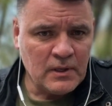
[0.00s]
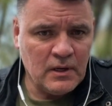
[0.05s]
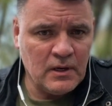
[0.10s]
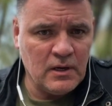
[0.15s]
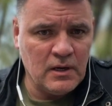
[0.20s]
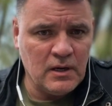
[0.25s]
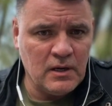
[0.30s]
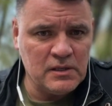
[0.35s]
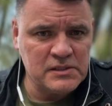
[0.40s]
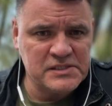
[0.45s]

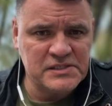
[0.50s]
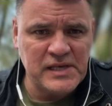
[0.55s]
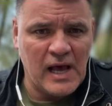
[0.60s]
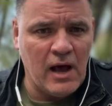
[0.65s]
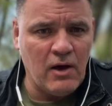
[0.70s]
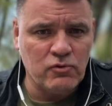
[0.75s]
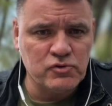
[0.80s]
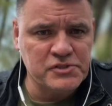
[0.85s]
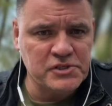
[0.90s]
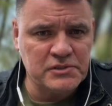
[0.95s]
a
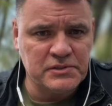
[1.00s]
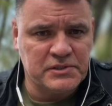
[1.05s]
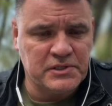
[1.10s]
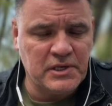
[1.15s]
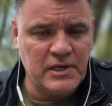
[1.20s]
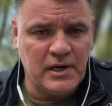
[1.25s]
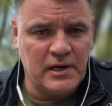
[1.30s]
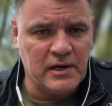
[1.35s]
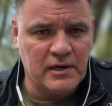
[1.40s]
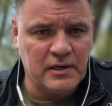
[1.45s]

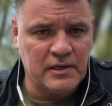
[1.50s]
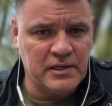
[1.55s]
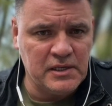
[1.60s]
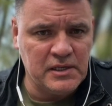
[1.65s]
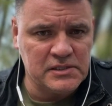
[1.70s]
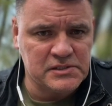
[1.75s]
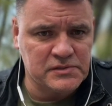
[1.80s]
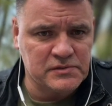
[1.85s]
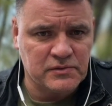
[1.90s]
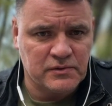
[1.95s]
1,000-year
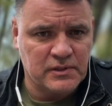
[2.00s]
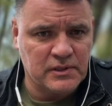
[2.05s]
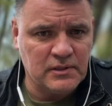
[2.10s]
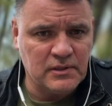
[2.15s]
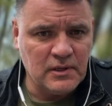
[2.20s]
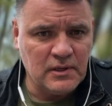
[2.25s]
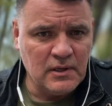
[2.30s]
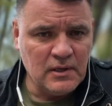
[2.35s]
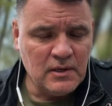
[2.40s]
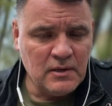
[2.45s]
history,
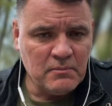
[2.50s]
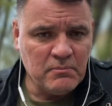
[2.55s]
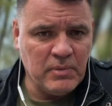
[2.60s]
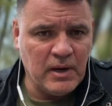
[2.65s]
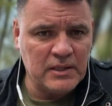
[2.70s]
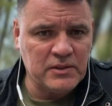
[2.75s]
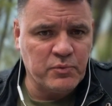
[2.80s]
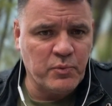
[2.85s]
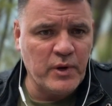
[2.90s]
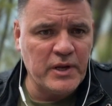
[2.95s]

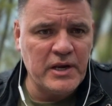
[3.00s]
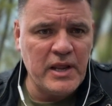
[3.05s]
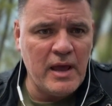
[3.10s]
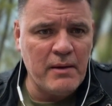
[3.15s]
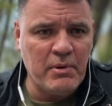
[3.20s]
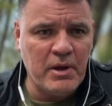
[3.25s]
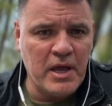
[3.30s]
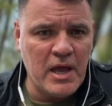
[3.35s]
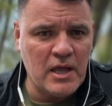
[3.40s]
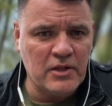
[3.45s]
but we
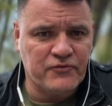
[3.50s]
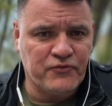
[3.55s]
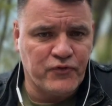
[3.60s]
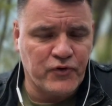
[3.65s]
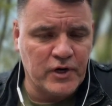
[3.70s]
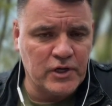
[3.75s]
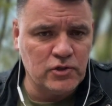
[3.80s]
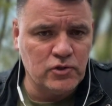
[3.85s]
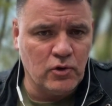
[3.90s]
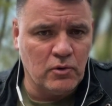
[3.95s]
never had
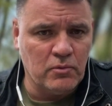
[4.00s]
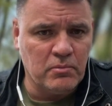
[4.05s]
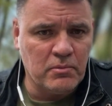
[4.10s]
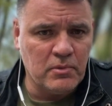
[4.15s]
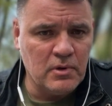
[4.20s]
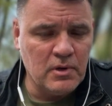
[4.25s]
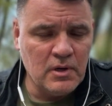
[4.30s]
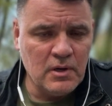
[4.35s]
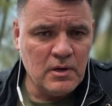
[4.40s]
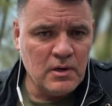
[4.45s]
freedom
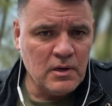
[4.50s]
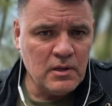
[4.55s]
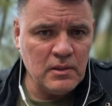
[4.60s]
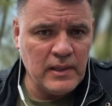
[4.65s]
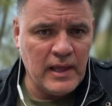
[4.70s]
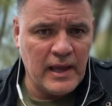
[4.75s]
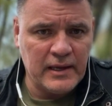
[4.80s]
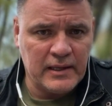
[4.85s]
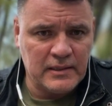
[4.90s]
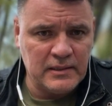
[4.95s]

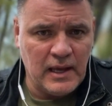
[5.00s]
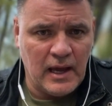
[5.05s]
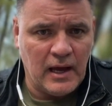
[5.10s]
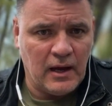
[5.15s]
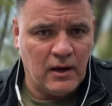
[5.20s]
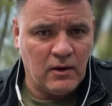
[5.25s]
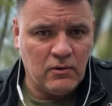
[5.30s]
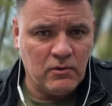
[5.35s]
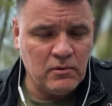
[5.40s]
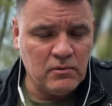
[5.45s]
like
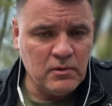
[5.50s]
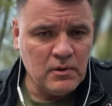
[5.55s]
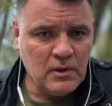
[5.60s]
now.